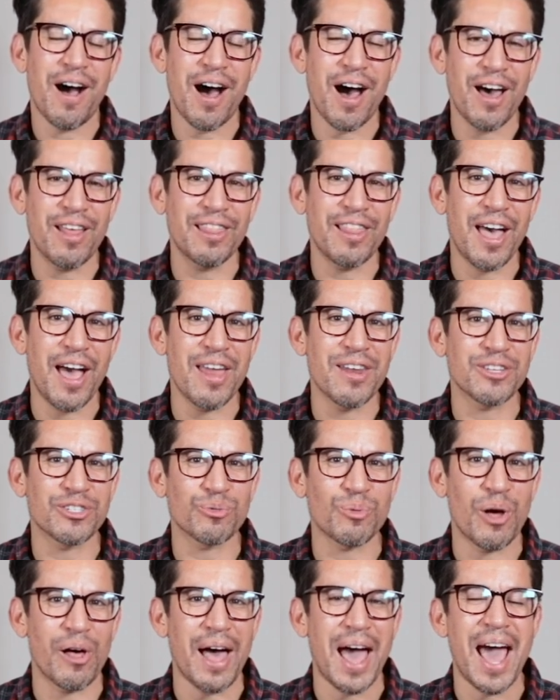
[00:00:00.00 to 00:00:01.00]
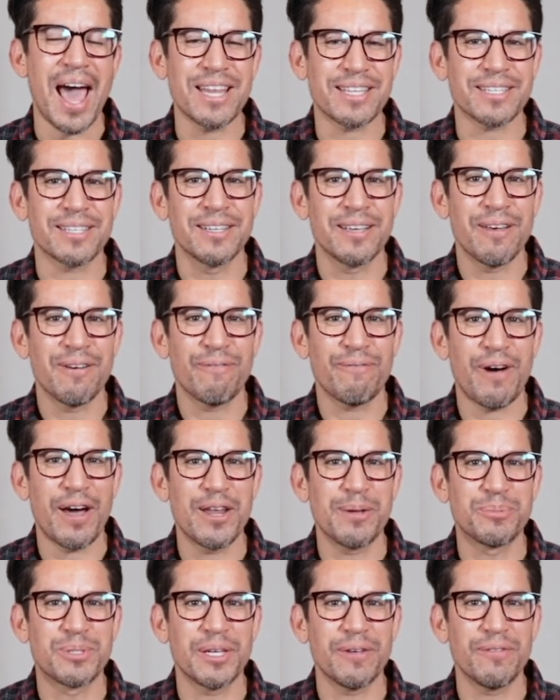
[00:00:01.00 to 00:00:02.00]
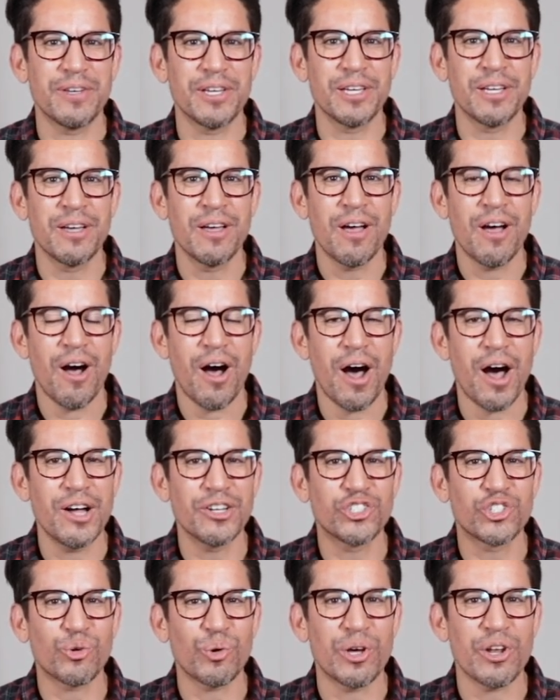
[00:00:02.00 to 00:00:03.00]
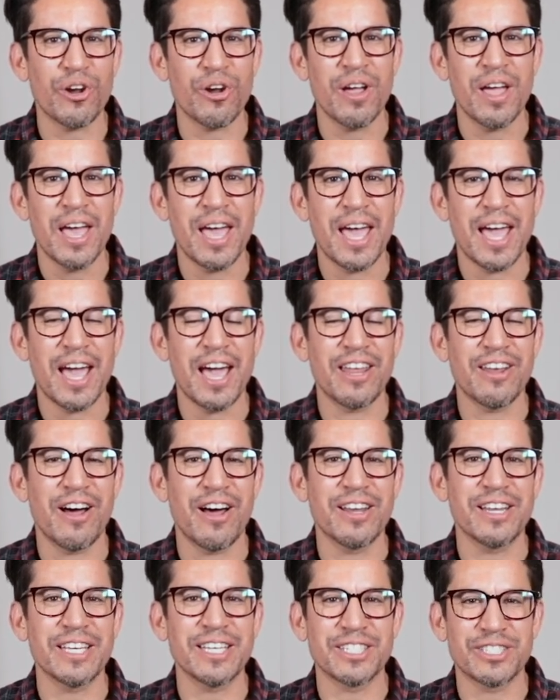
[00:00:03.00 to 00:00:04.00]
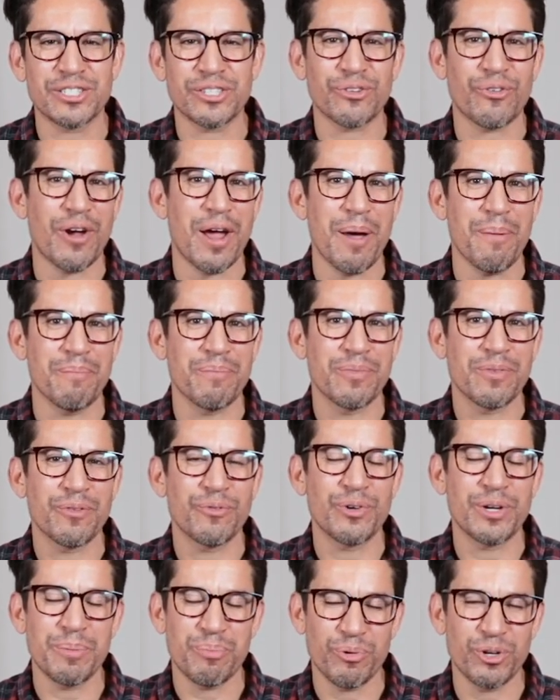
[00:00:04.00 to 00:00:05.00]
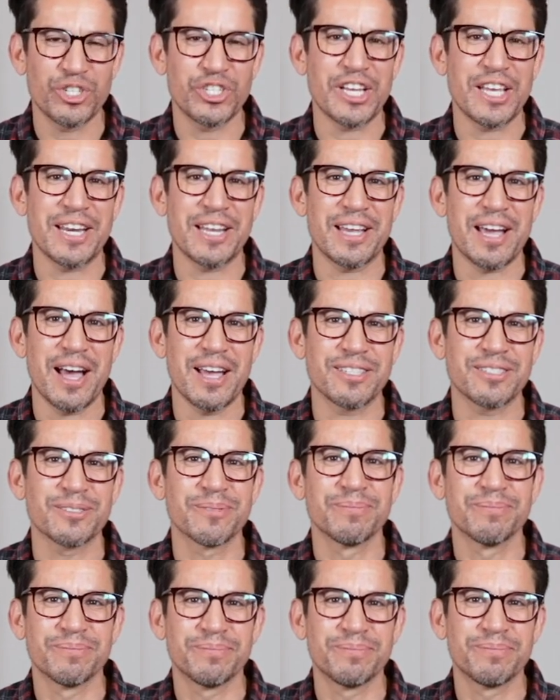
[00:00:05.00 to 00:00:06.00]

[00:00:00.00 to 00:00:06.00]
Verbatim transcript: online as well at Fight Hub TV on Twitter and on Instagram. We appreciate it, guys.